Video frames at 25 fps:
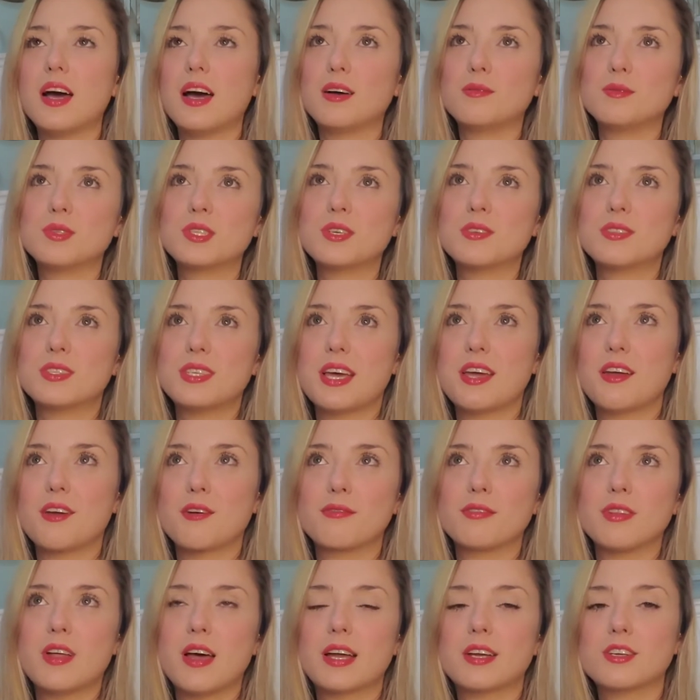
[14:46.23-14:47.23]
So say you're
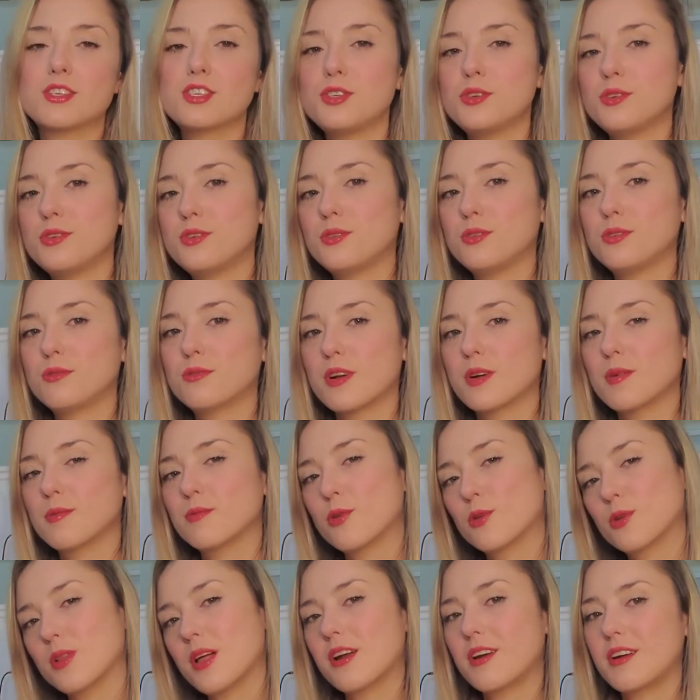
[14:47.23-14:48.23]
flying from
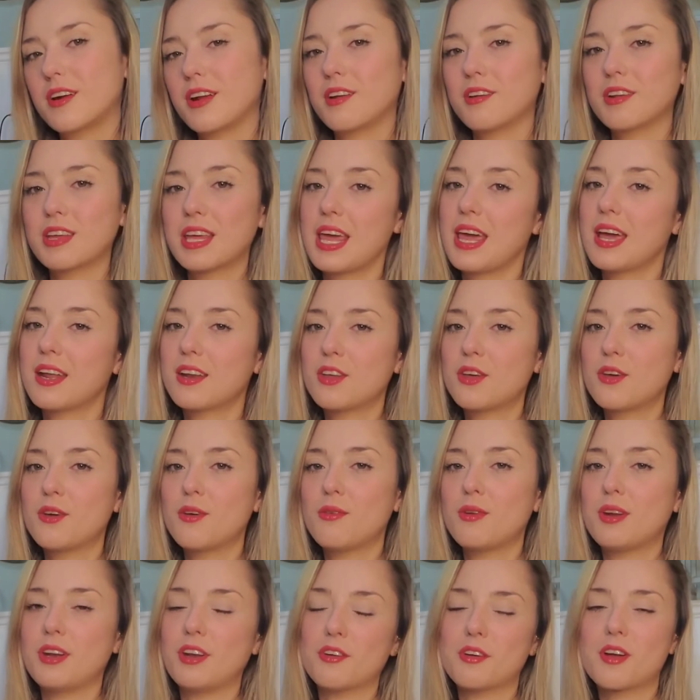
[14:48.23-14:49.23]
Fort Lauderdale to
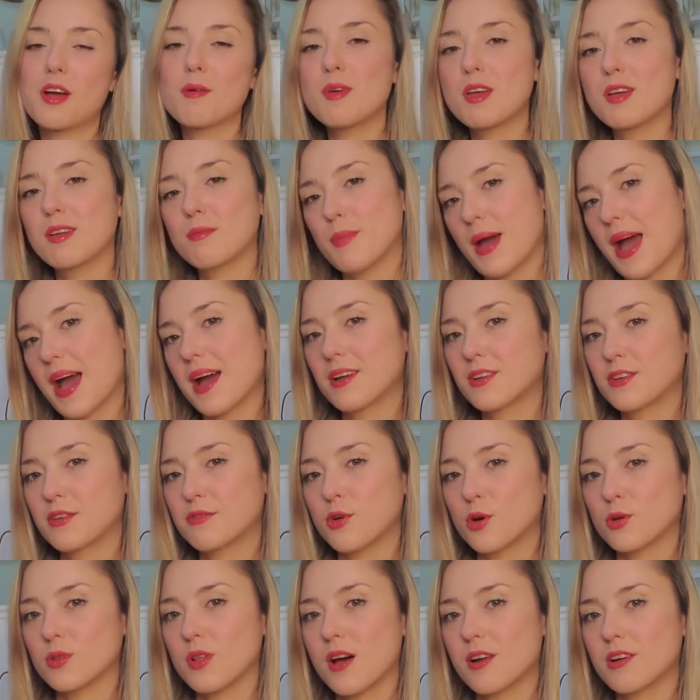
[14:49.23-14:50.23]
Cancun and you're coming back to
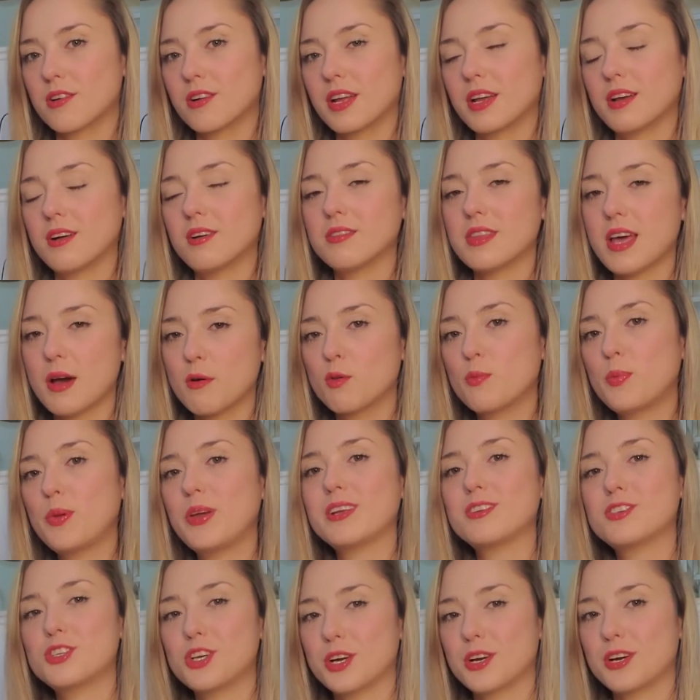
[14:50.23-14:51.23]
Fort Lauderdale. That would be
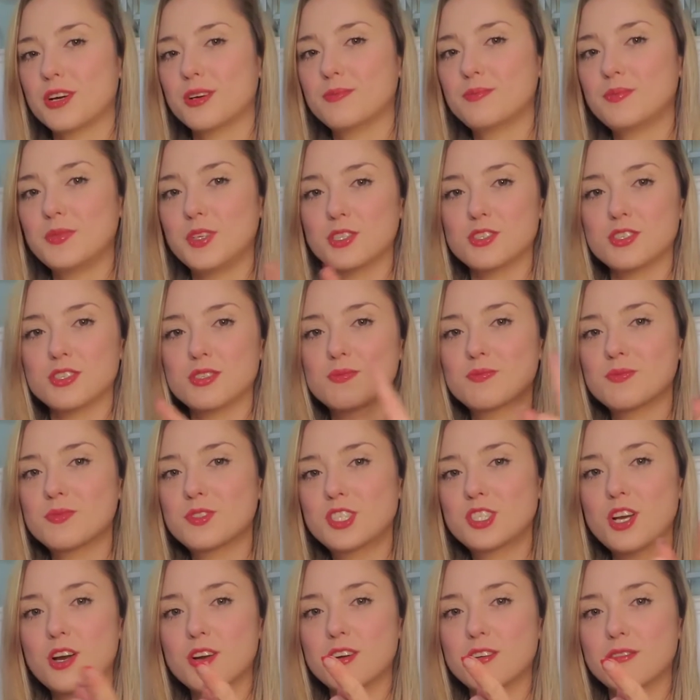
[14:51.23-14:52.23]
a turn. You're just
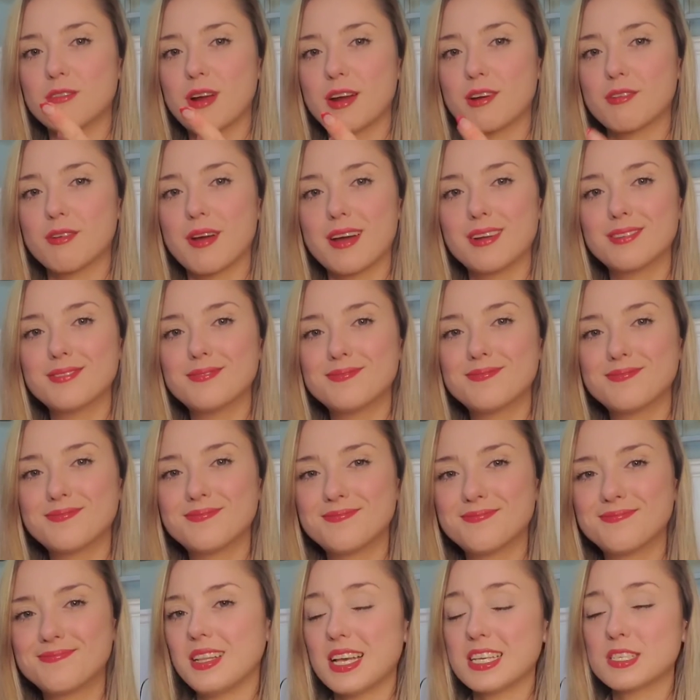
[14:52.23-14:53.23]
turning right around.
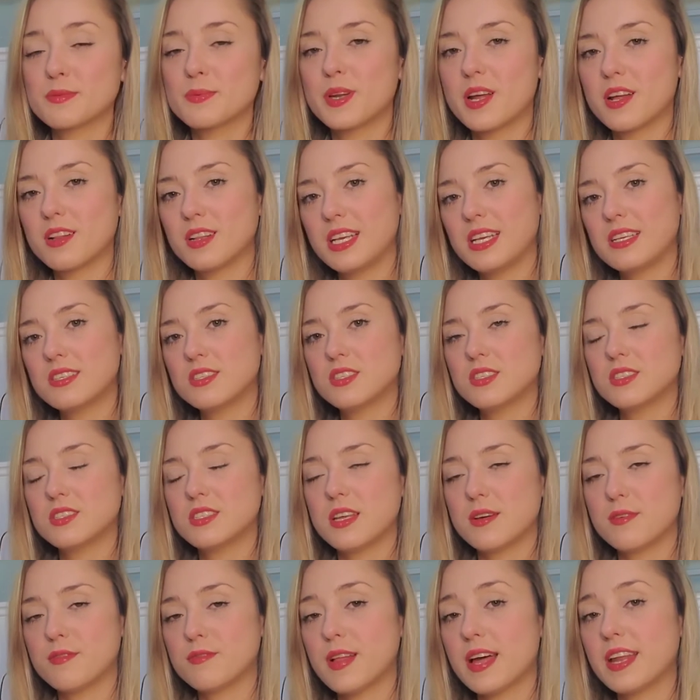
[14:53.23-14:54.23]
Last but not least,
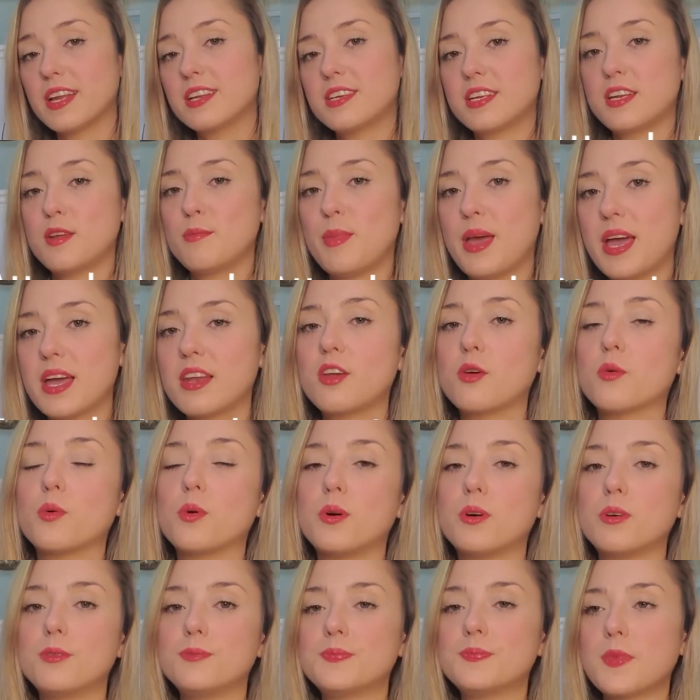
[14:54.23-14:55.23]
the Flight Attendant
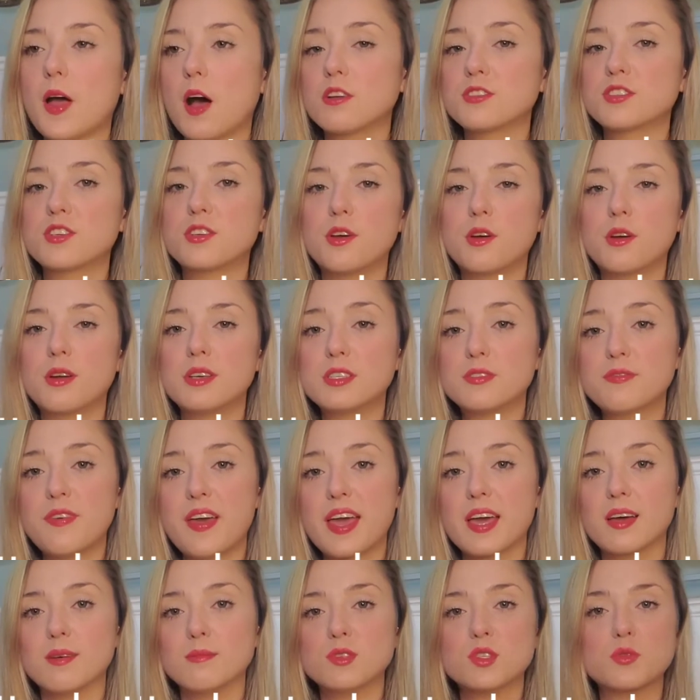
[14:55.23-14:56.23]
Manual, also known as
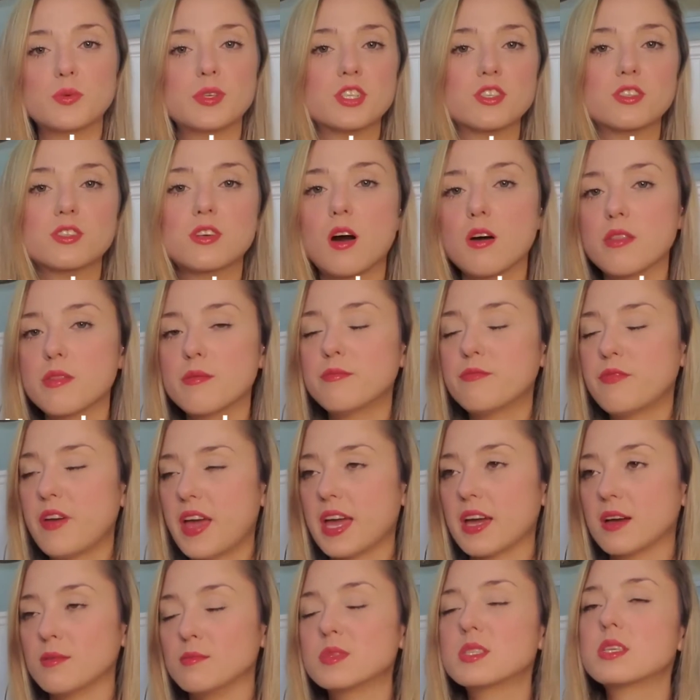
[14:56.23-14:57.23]
FAMs. We just call them
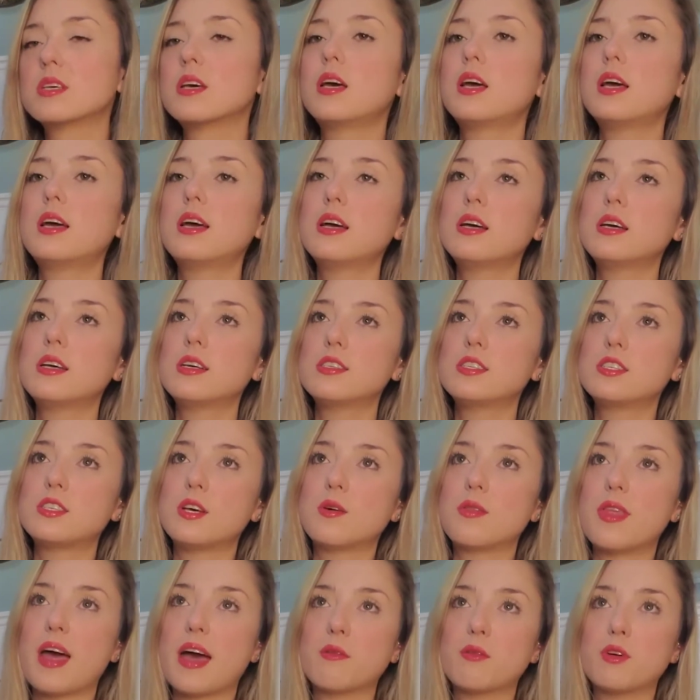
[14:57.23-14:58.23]
FAMs. So
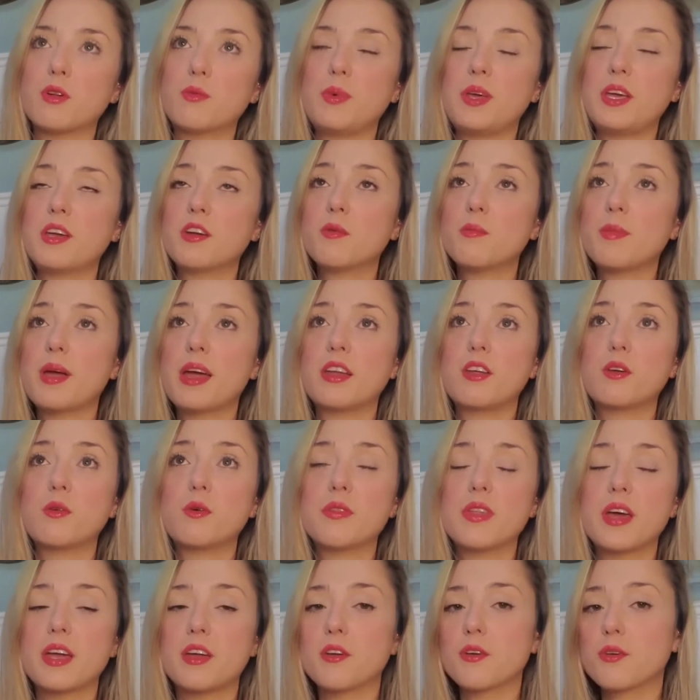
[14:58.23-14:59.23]
that would be your manual
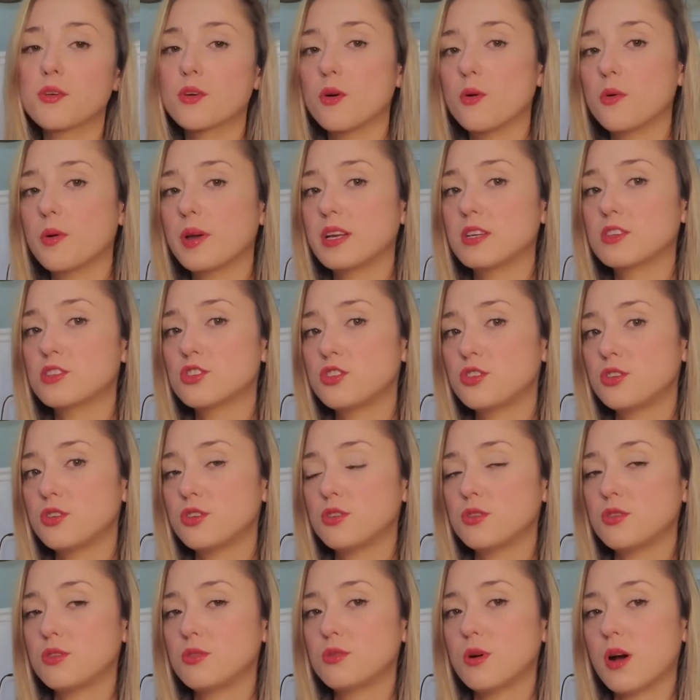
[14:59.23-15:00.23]
that you're going
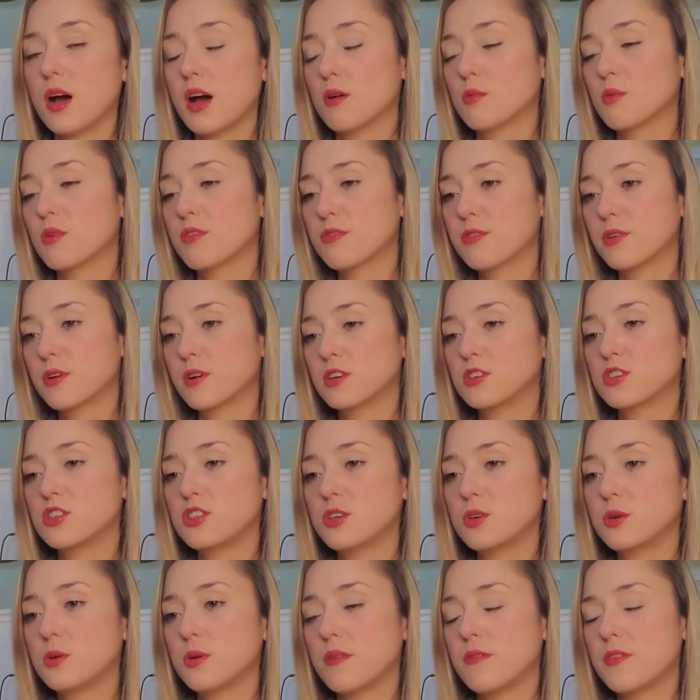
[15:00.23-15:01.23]
to refer
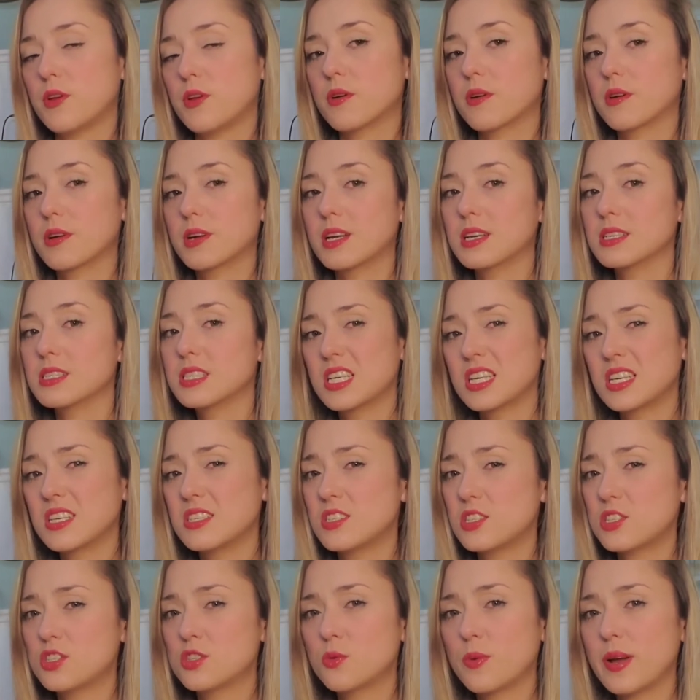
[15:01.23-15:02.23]
to if in a sticky
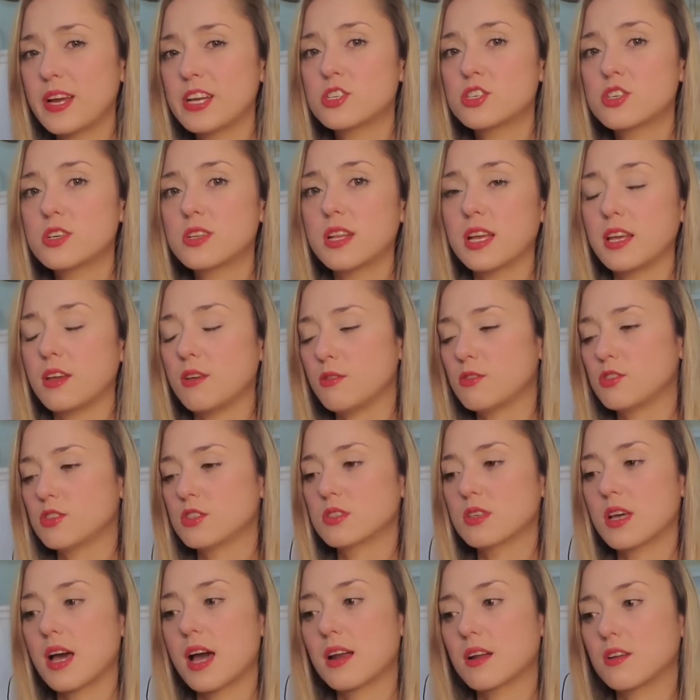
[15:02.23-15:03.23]
situation that you
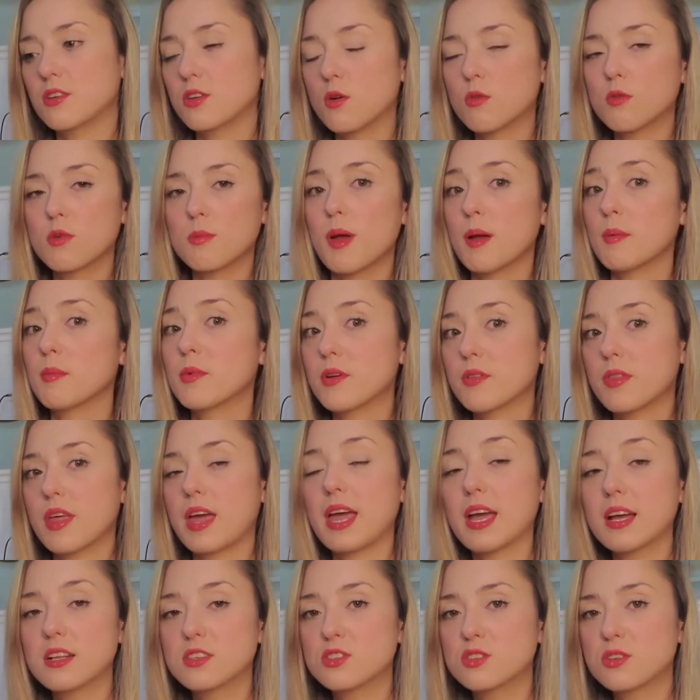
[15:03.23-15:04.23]
just kind of don't remember the
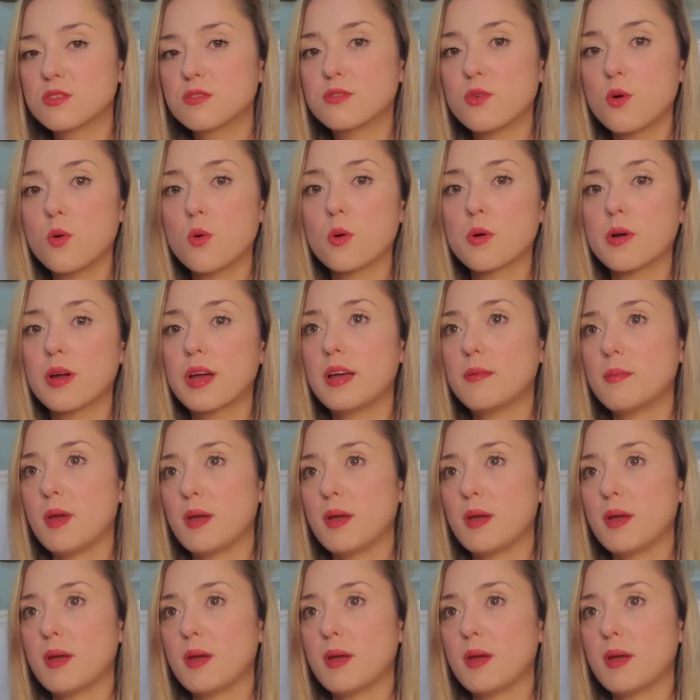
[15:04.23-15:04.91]
answer for it.